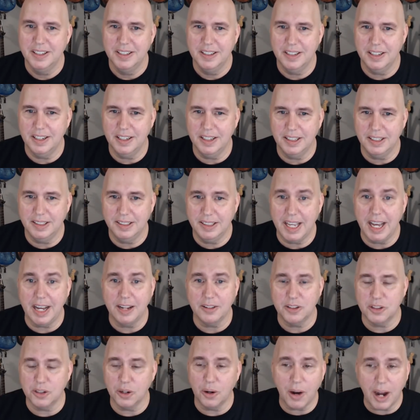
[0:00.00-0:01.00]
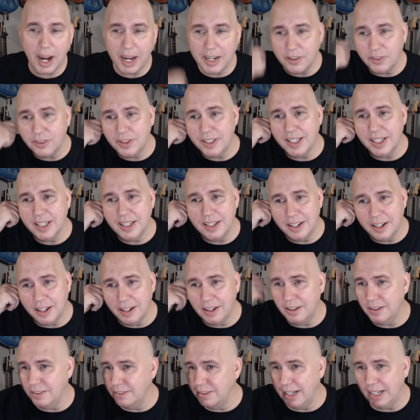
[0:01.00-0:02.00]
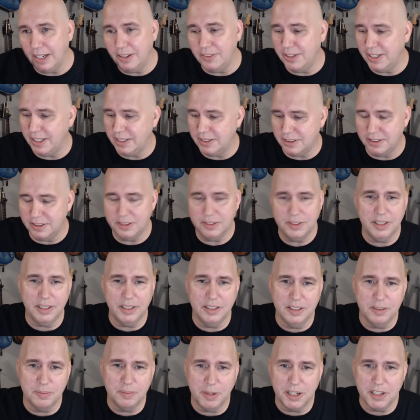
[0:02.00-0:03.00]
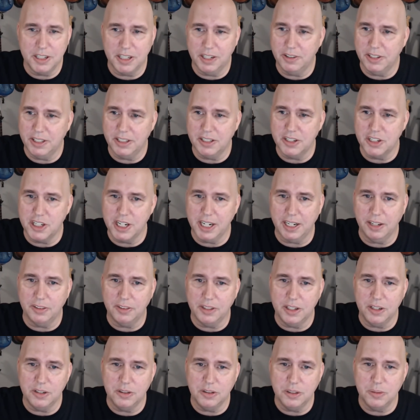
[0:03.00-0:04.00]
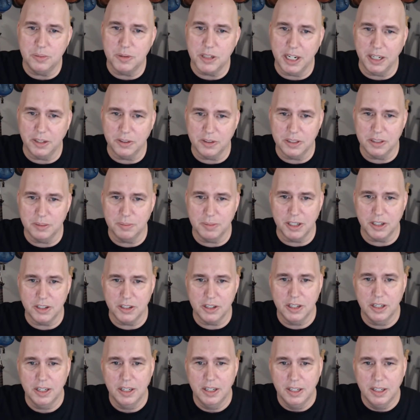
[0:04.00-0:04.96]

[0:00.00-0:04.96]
Uh, yeah. So I don't get, uh, I don't get to do it as much. I don't get to check out the YouTube channels as much.